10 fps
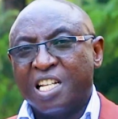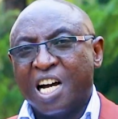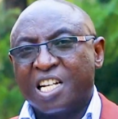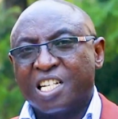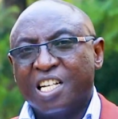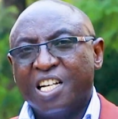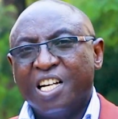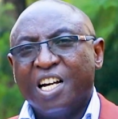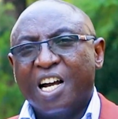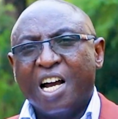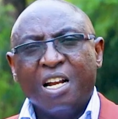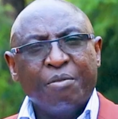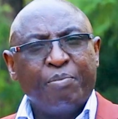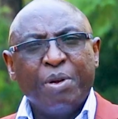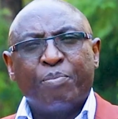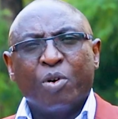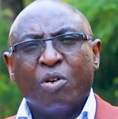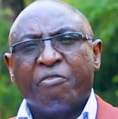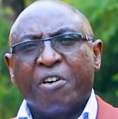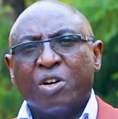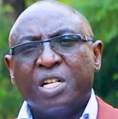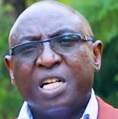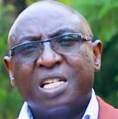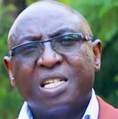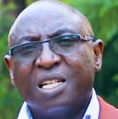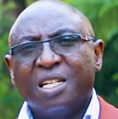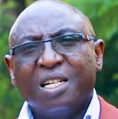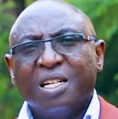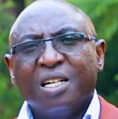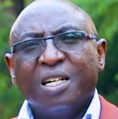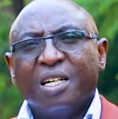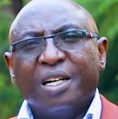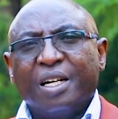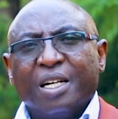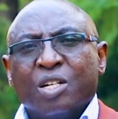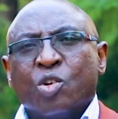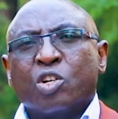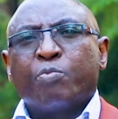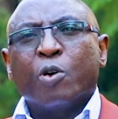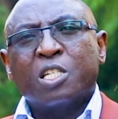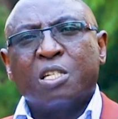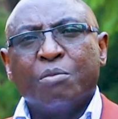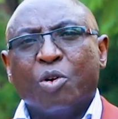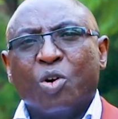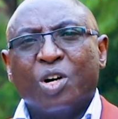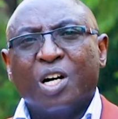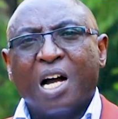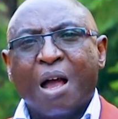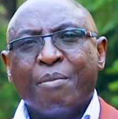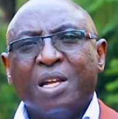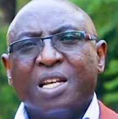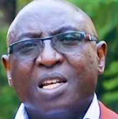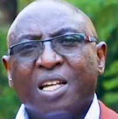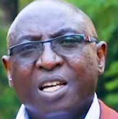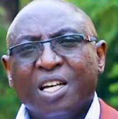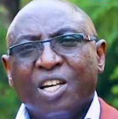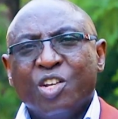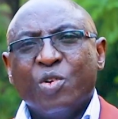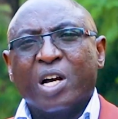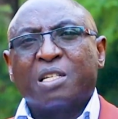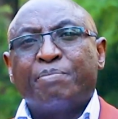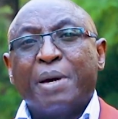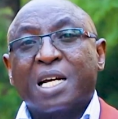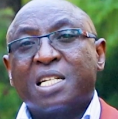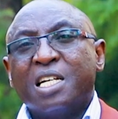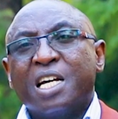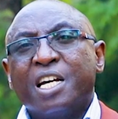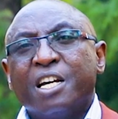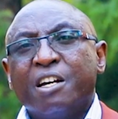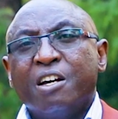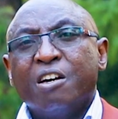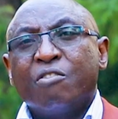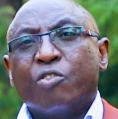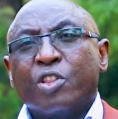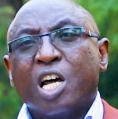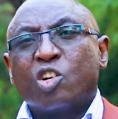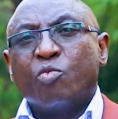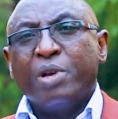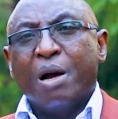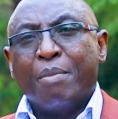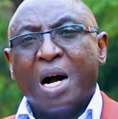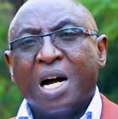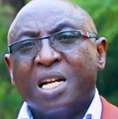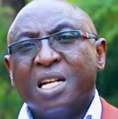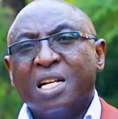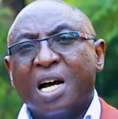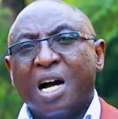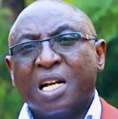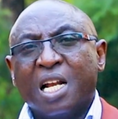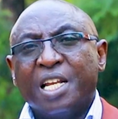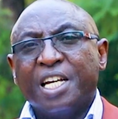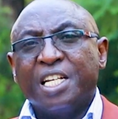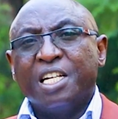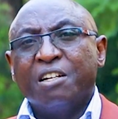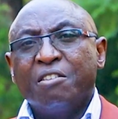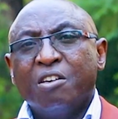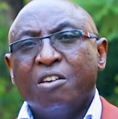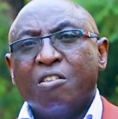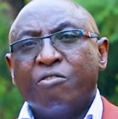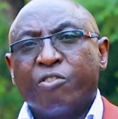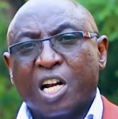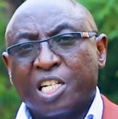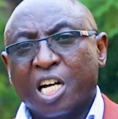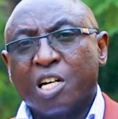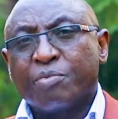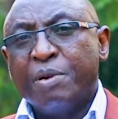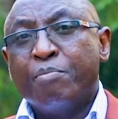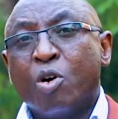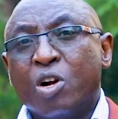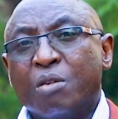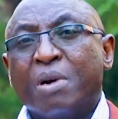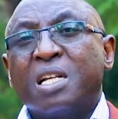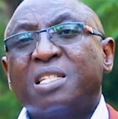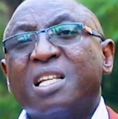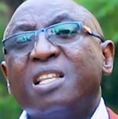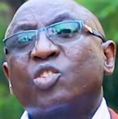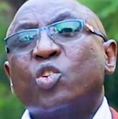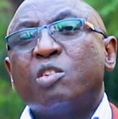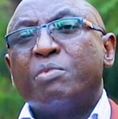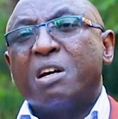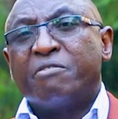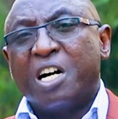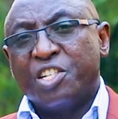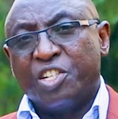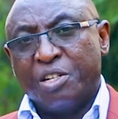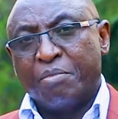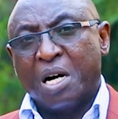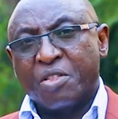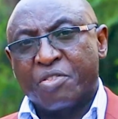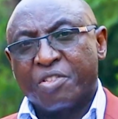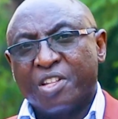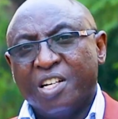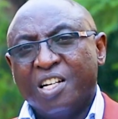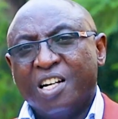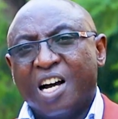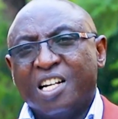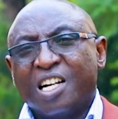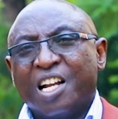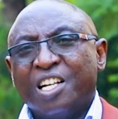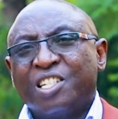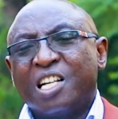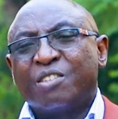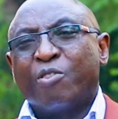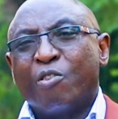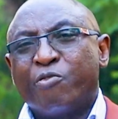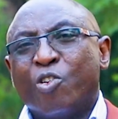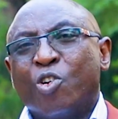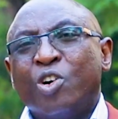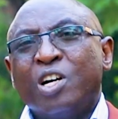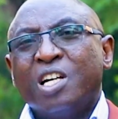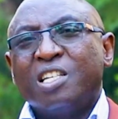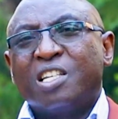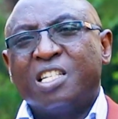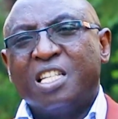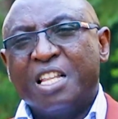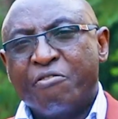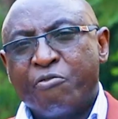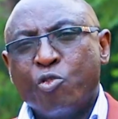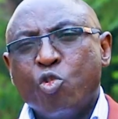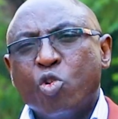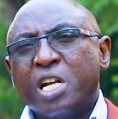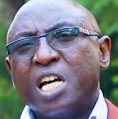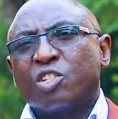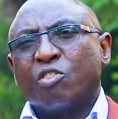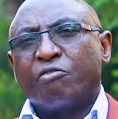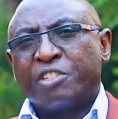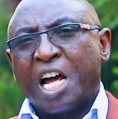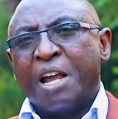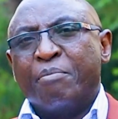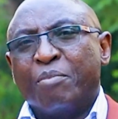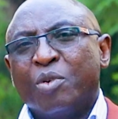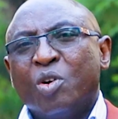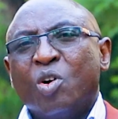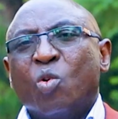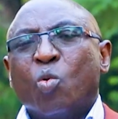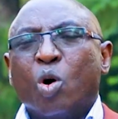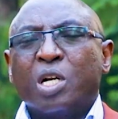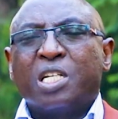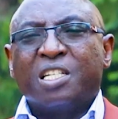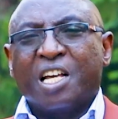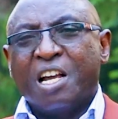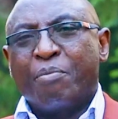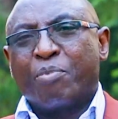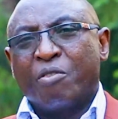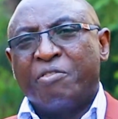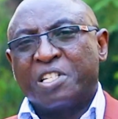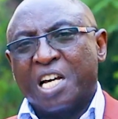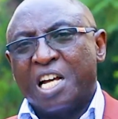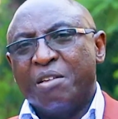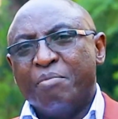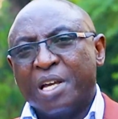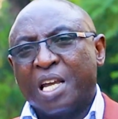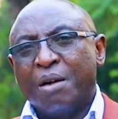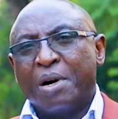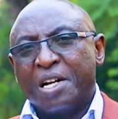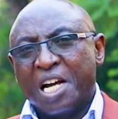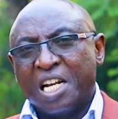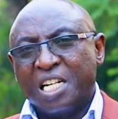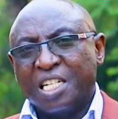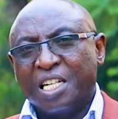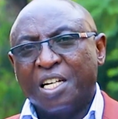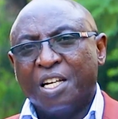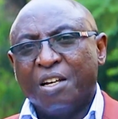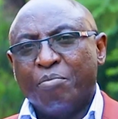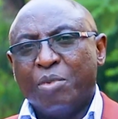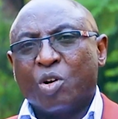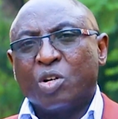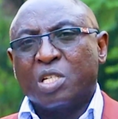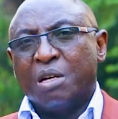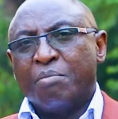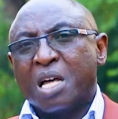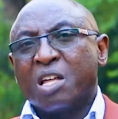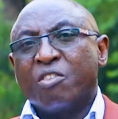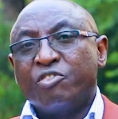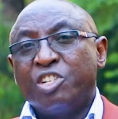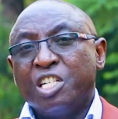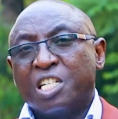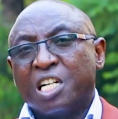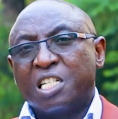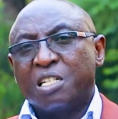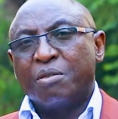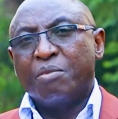that. And people found it not possible. I mean, you expect for there to be a man and a lady for a child to be born. But he said there's going to be a virgin birth. And in Galatians 4:4, he says, in the fullness of time, what Isaiah prophesied became a reality. Because the mother of Jesus,